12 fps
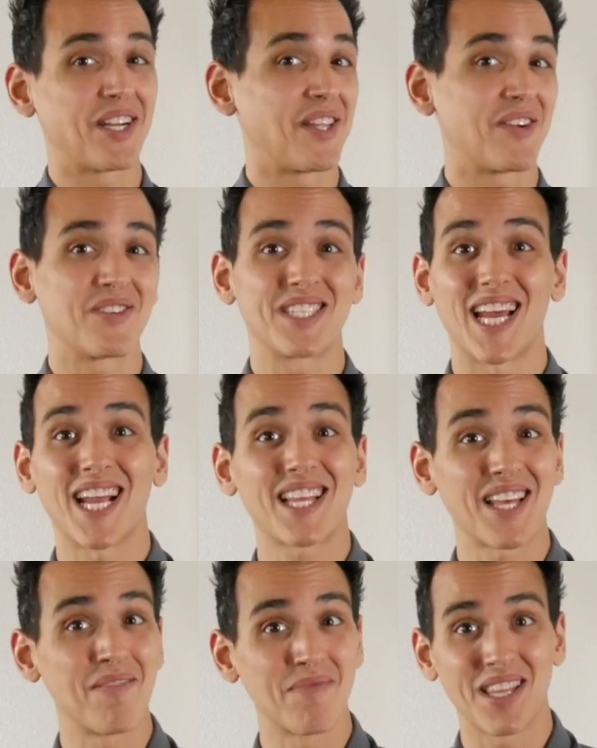other take
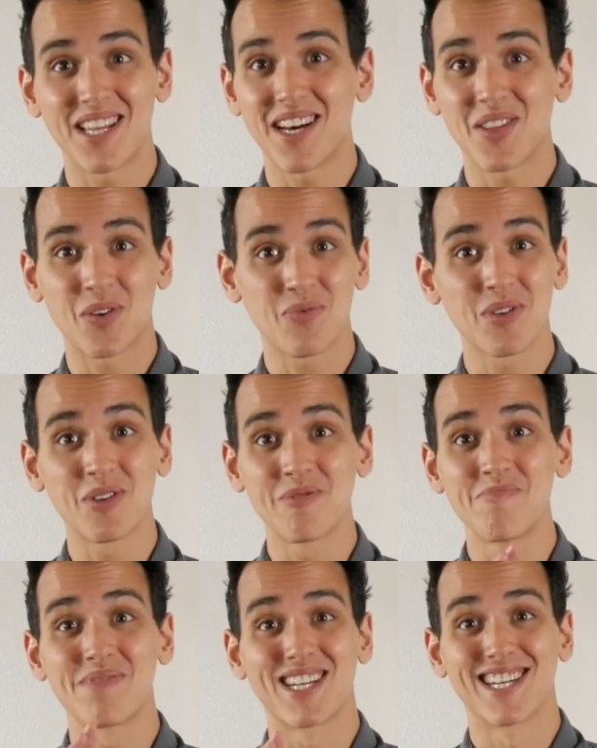them to the other
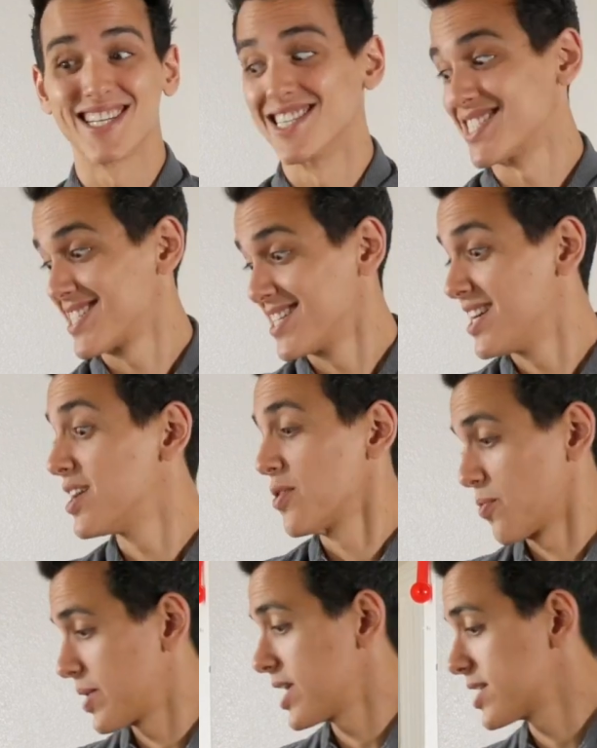room because
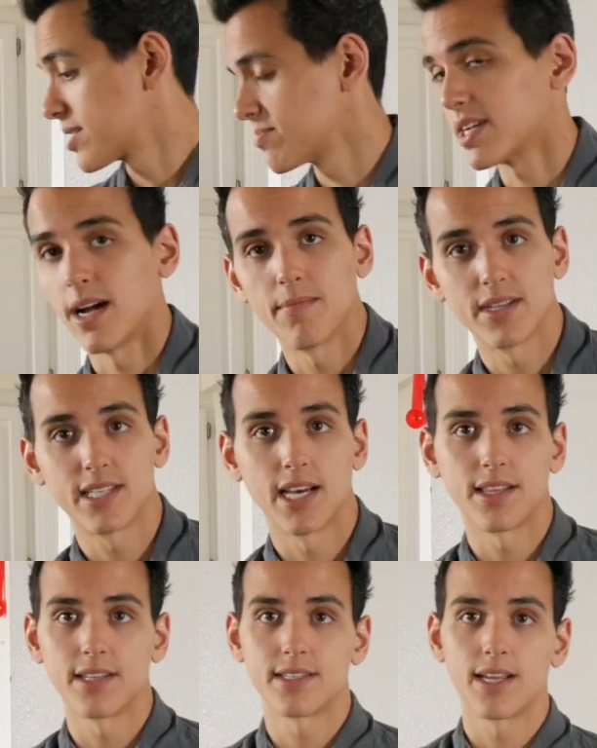we need some time to
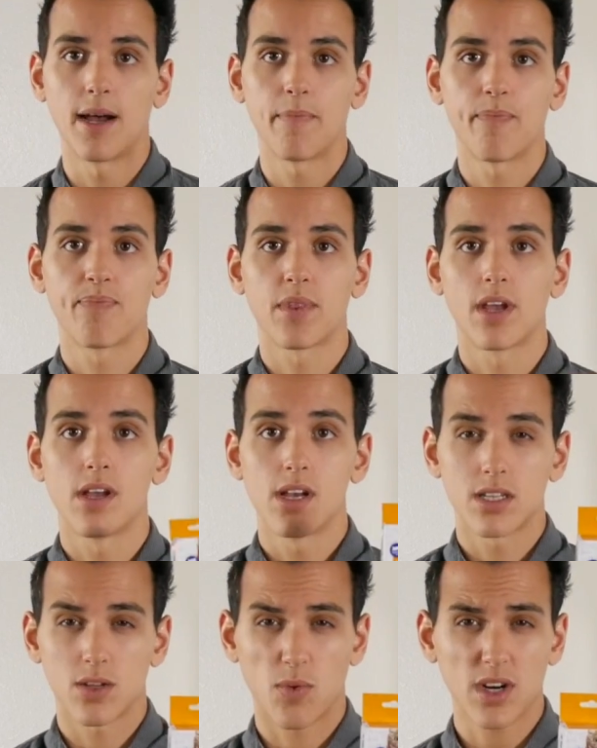set this up.
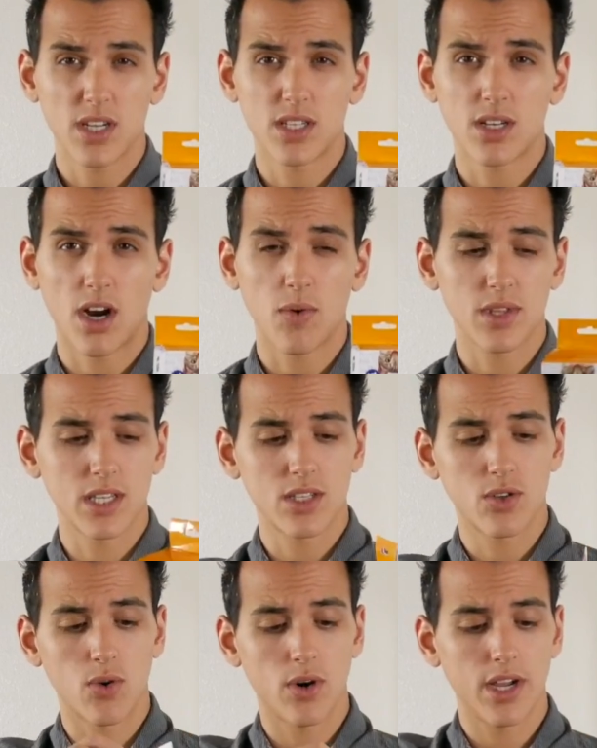So we're gonna start with
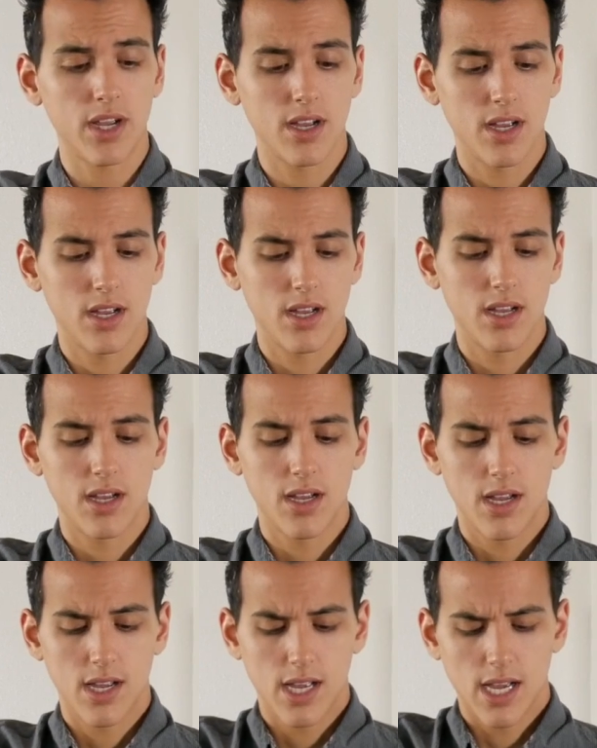this toy.
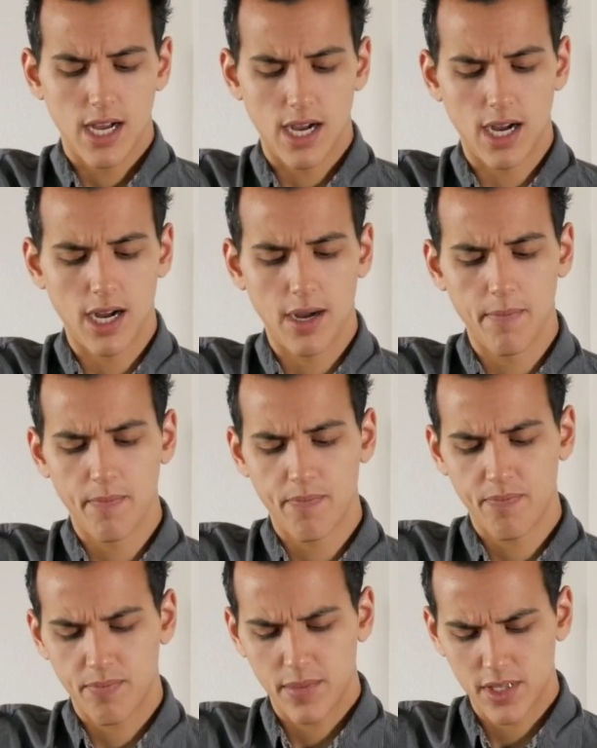
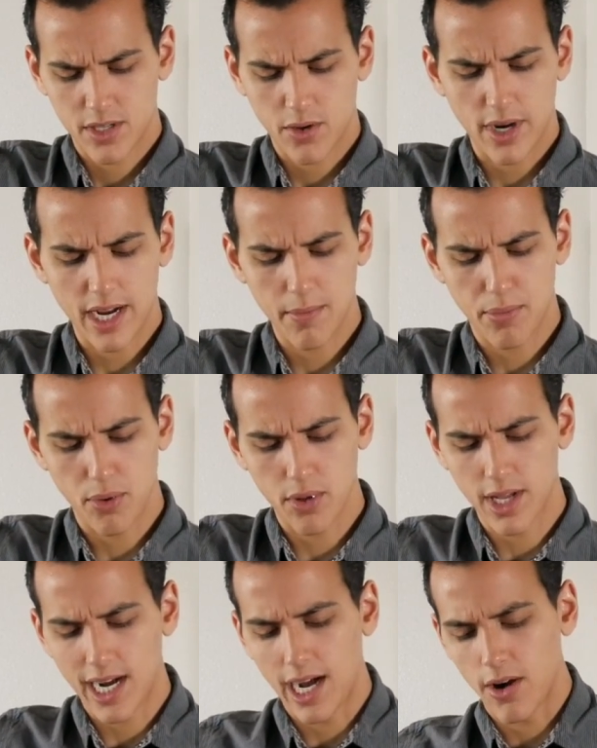Let's go ahead and pull
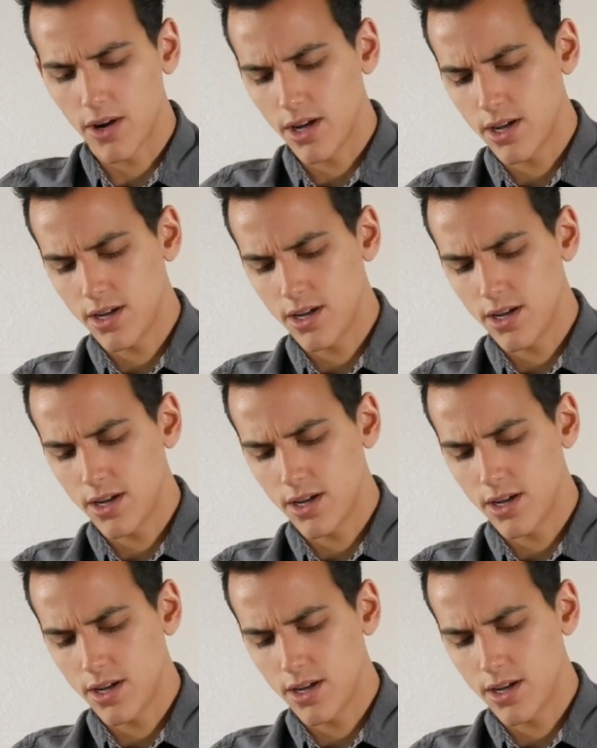it out.